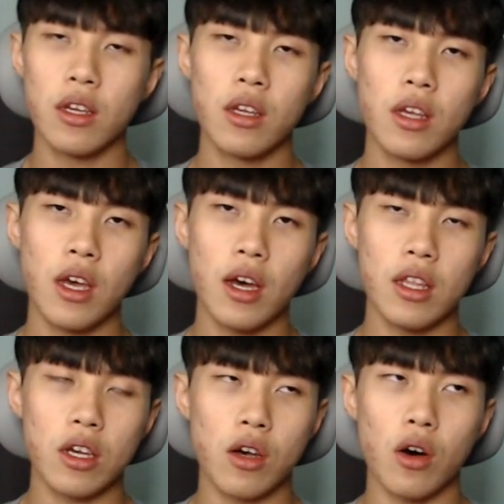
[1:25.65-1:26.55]
any
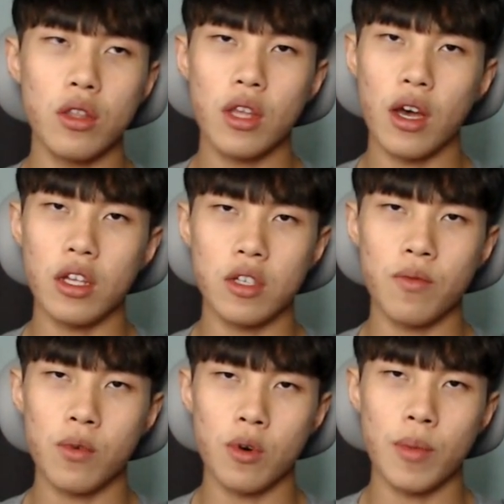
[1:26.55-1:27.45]
content
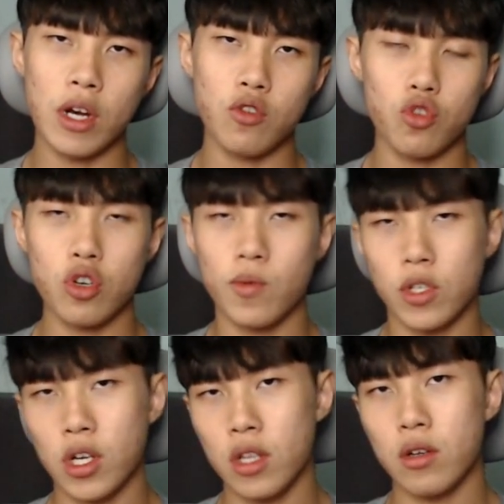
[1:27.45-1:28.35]
for my YouTube
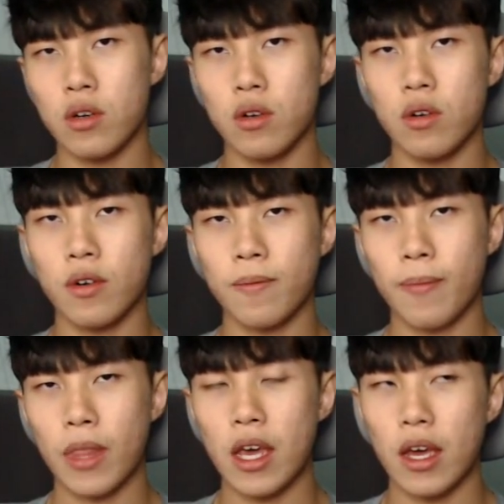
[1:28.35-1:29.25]
channel.
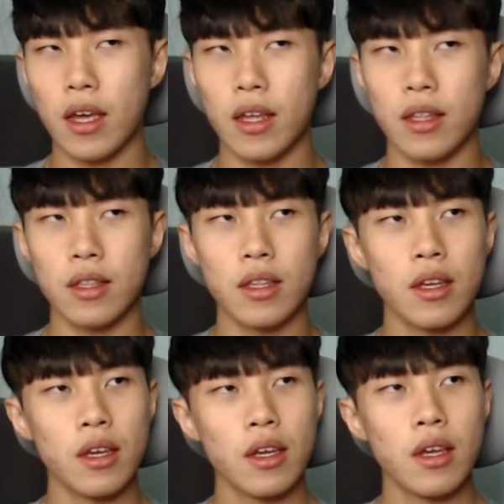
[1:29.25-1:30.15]
And
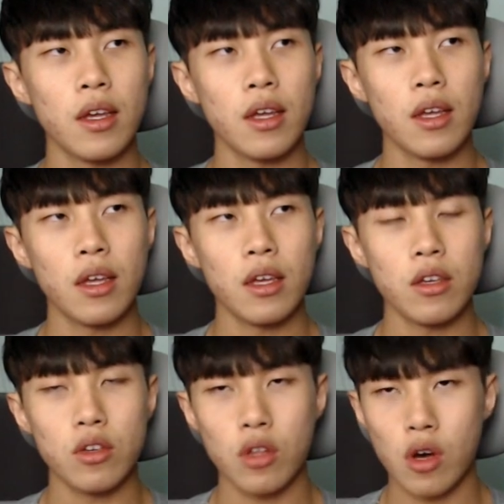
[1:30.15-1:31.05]

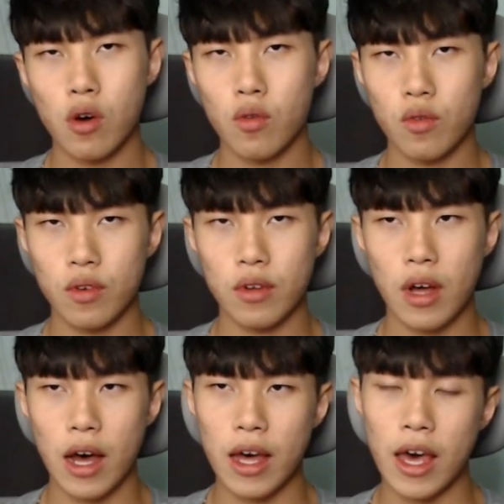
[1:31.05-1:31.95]
you know,
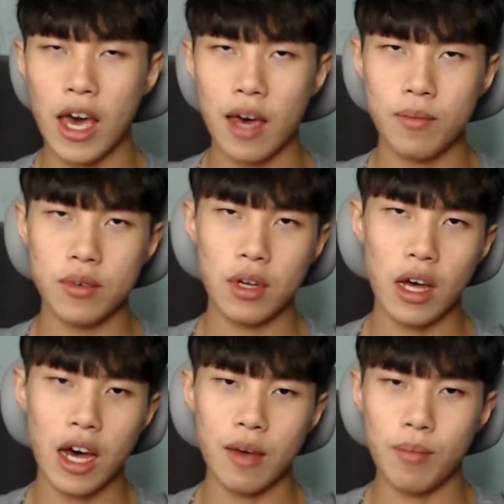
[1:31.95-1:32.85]
I
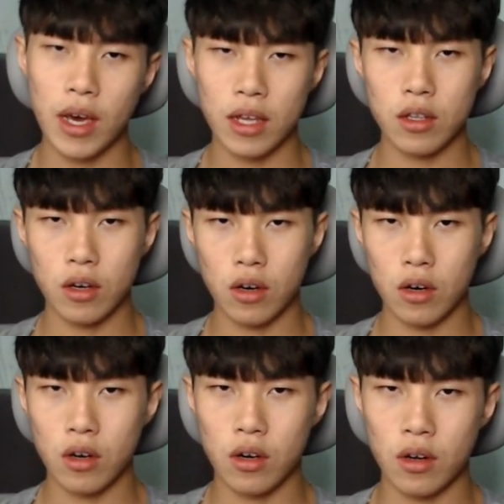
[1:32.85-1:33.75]
made
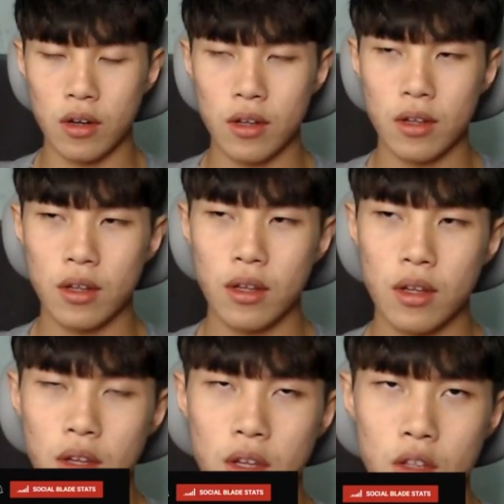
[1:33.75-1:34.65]
a
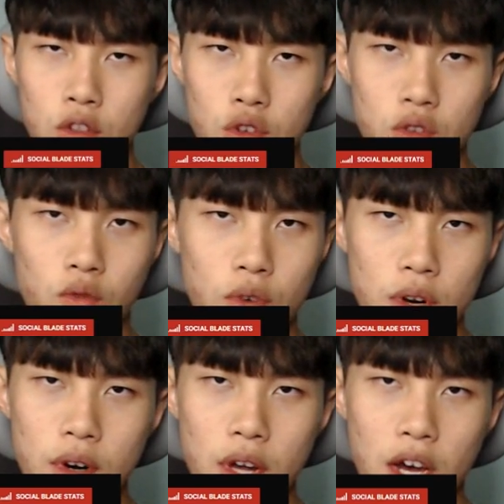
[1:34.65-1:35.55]
new
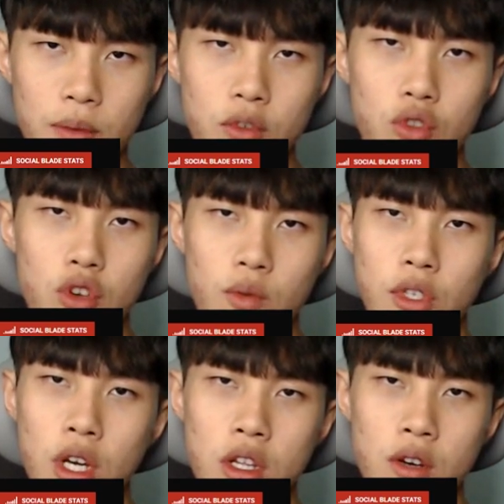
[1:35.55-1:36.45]
real life YouTube
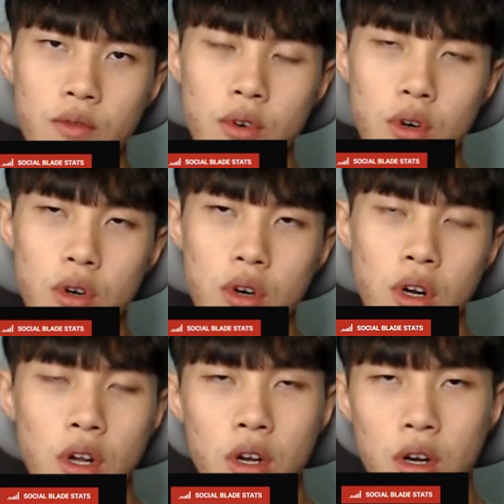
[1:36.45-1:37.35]
channel for
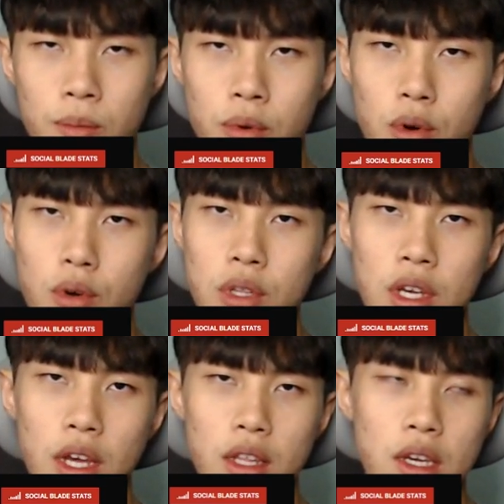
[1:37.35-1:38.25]
uploading
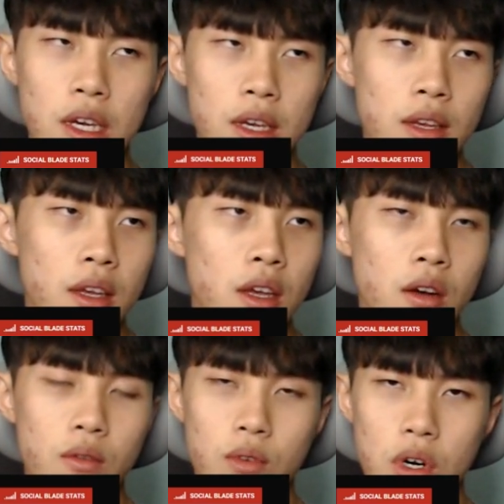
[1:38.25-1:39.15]
any
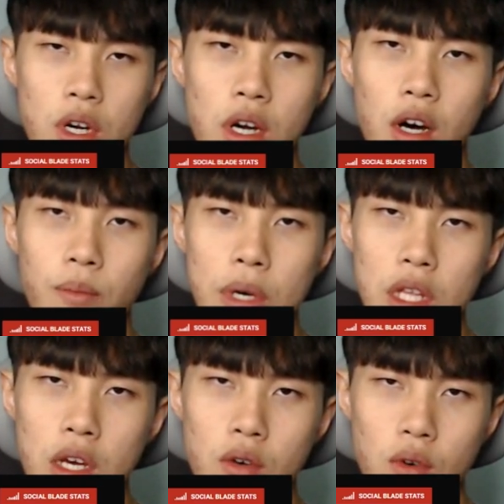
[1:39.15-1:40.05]
workout
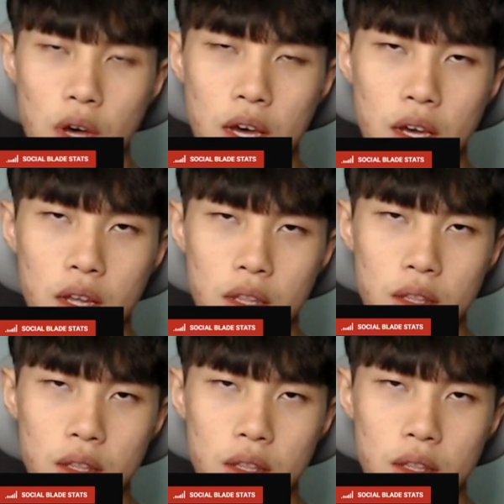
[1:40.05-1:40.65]
video and